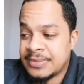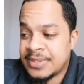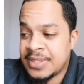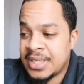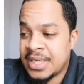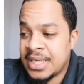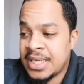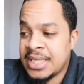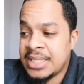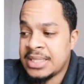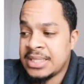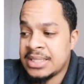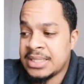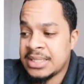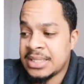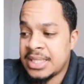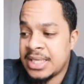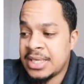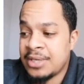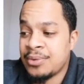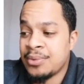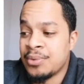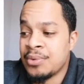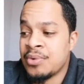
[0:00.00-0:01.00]
All right.
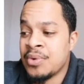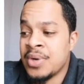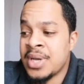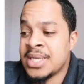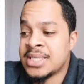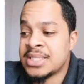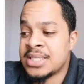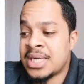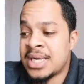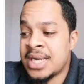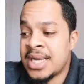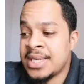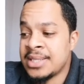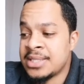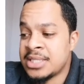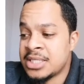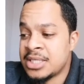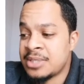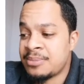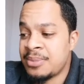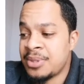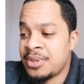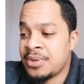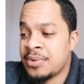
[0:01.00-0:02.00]
And who has
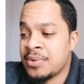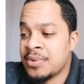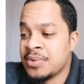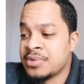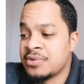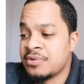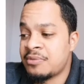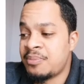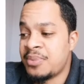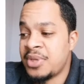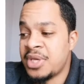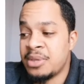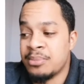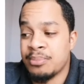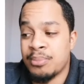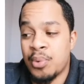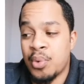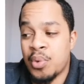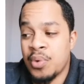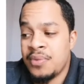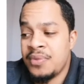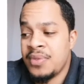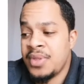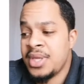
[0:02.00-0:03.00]
rights because of being
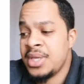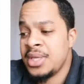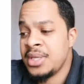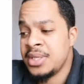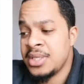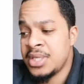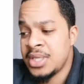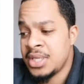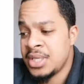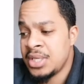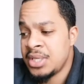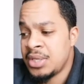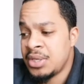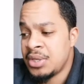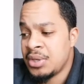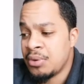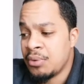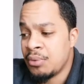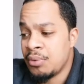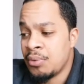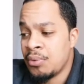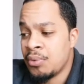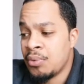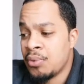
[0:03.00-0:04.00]
born there,
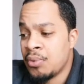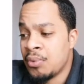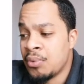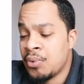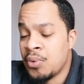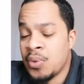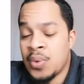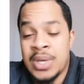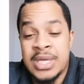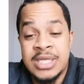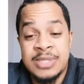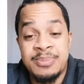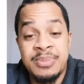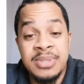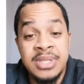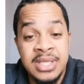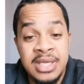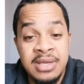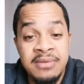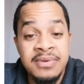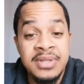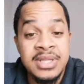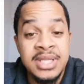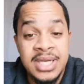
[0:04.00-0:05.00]
or who has been
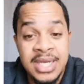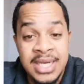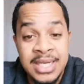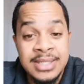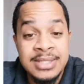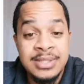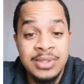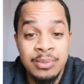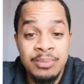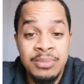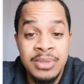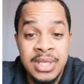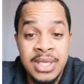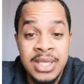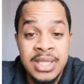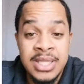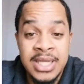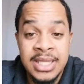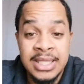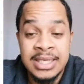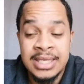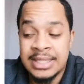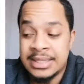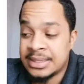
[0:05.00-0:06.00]
given rights to be in
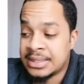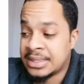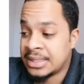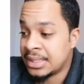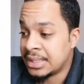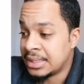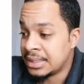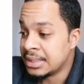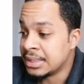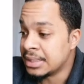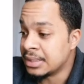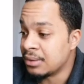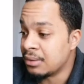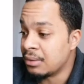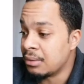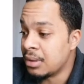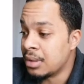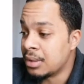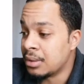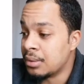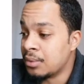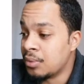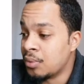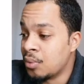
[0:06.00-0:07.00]
that country
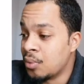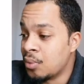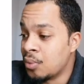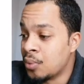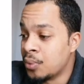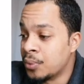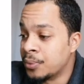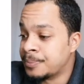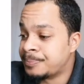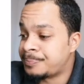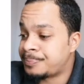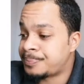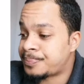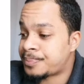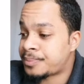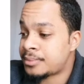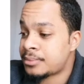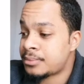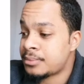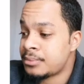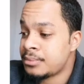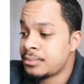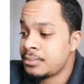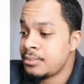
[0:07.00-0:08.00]
or
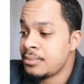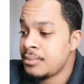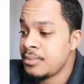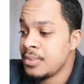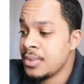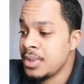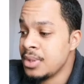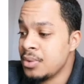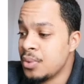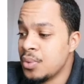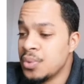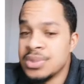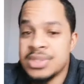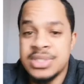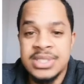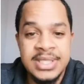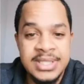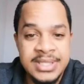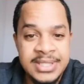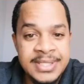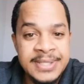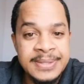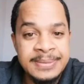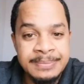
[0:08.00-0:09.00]

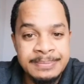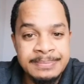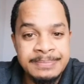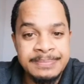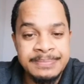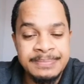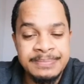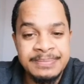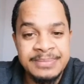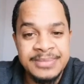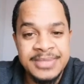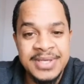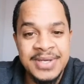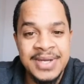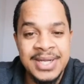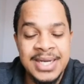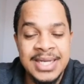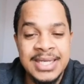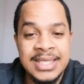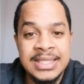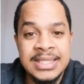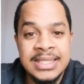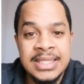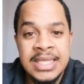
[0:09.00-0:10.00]
city. All
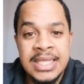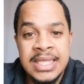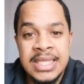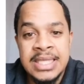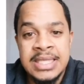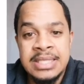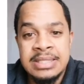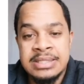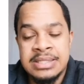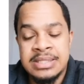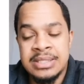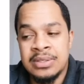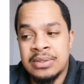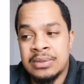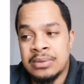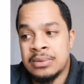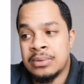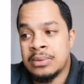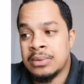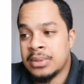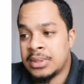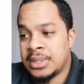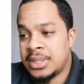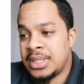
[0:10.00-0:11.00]
right.
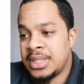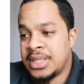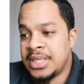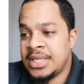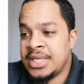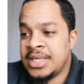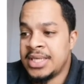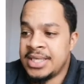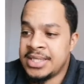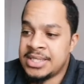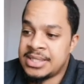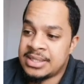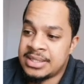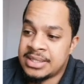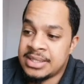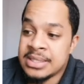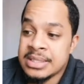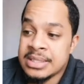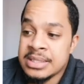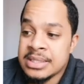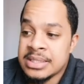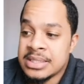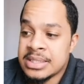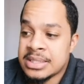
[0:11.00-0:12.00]
So in
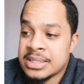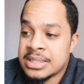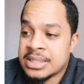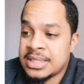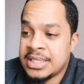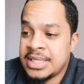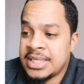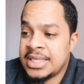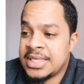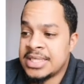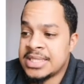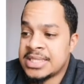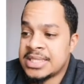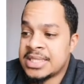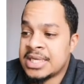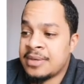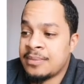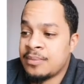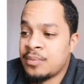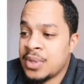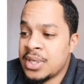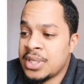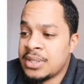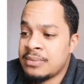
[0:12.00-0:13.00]
essence, it is
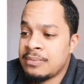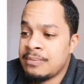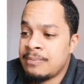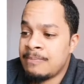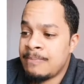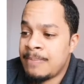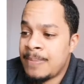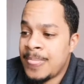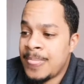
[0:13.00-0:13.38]
someone